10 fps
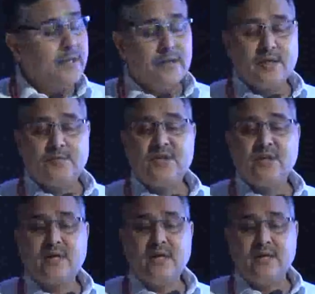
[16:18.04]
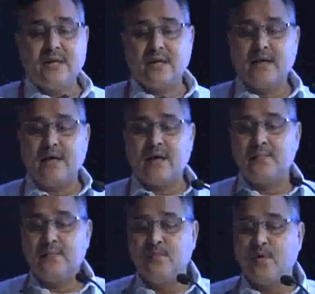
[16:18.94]
is basically
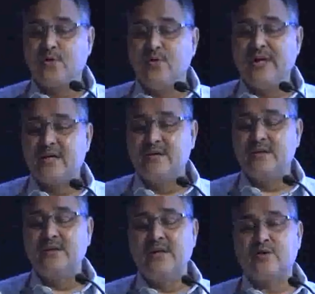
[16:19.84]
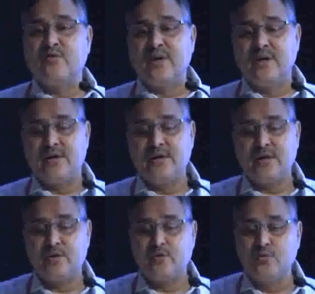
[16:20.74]
modulates the Th1 and
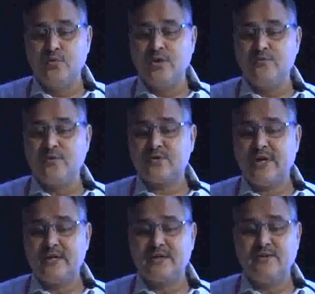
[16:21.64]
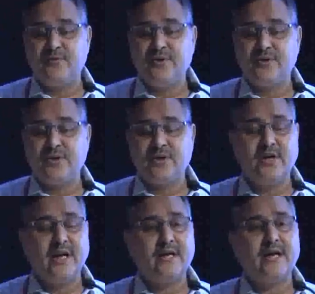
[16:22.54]
Th2 lymphocytes differentiation
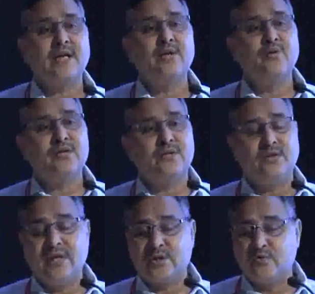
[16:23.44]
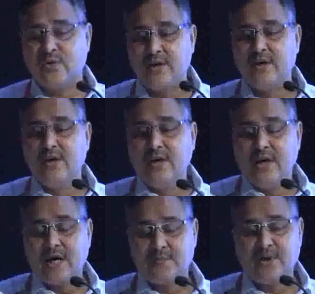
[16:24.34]
and attenuates the Th1
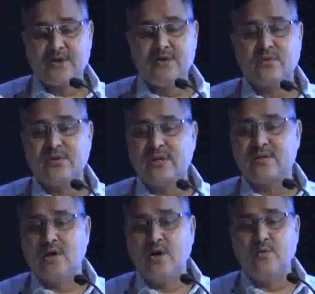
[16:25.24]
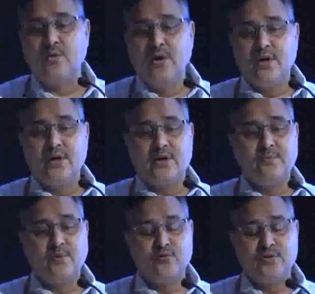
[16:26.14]
expression. So that is how it
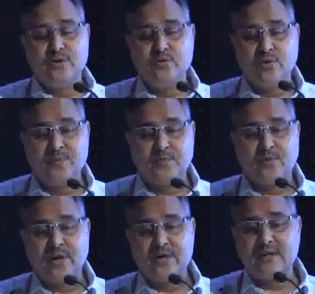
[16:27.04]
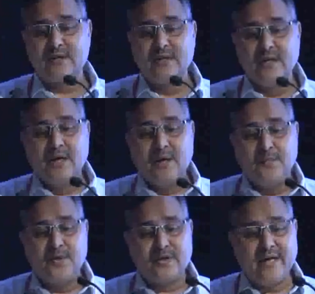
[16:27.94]
improves the uremic pruritus.
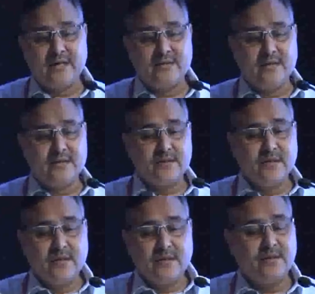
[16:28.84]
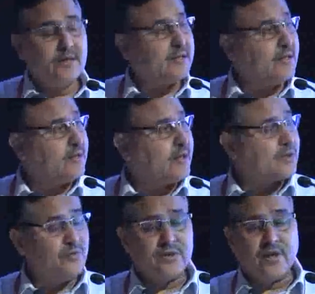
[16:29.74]
Besides this, the other drugs
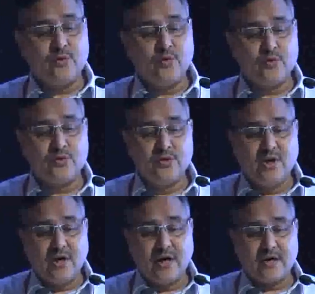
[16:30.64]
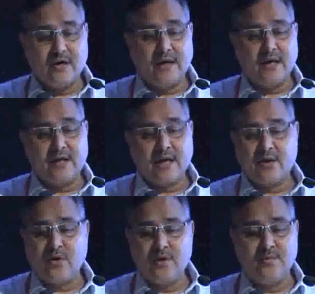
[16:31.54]
which are used are like
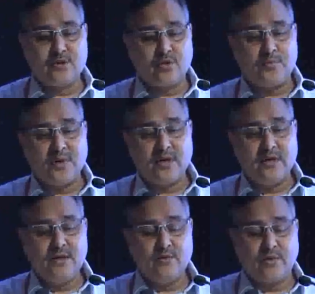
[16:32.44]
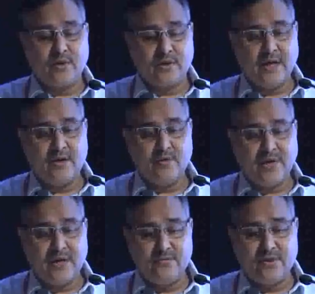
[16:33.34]
tacrolimus topically, oral
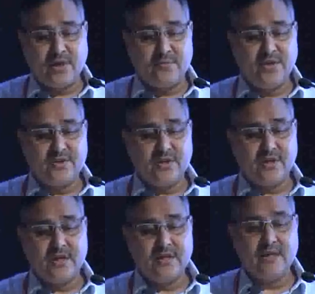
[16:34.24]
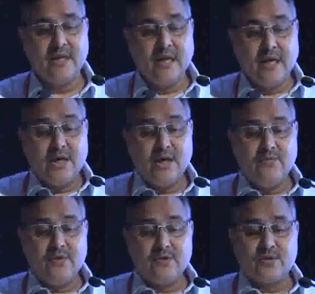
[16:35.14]
thalidomide, which I mentioned earlier,
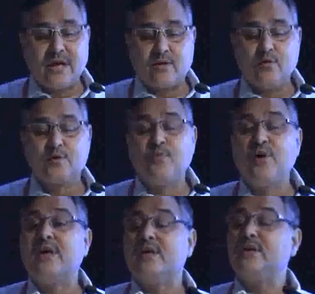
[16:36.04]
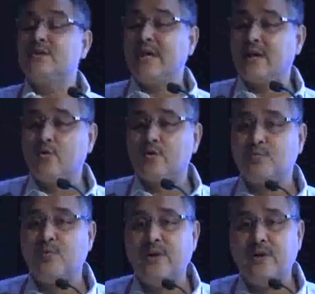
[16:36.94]
even cyclosporin. See,
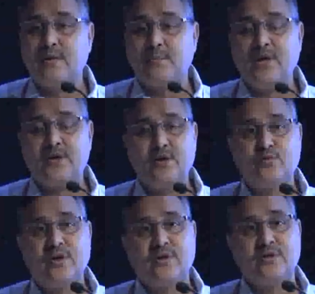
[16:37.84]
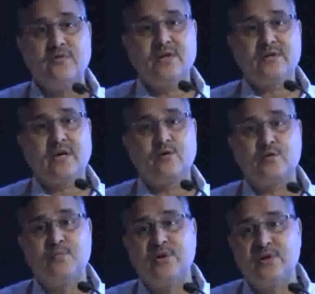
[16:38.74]
cyclosporin, the patients who are receiving
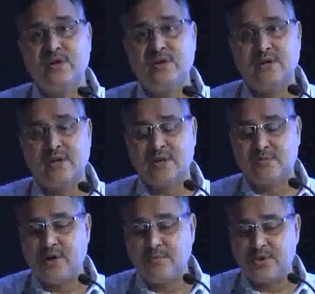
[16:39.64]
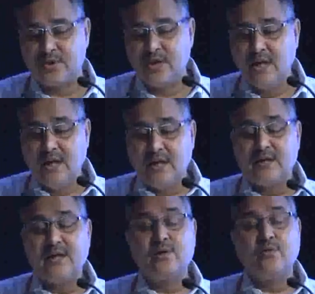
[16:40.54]
cyclosporin, the renal transplant patient,
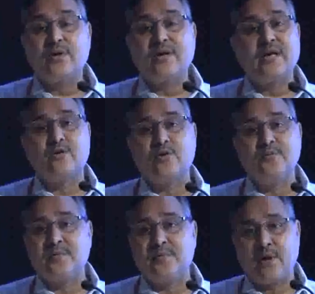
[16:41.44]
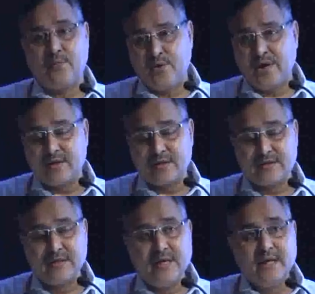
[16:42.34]
they don't get uremic pruritus.
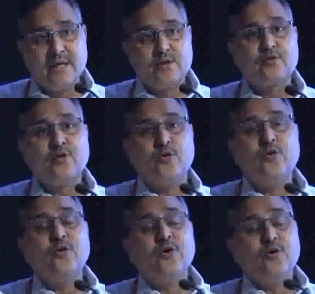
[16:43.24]
So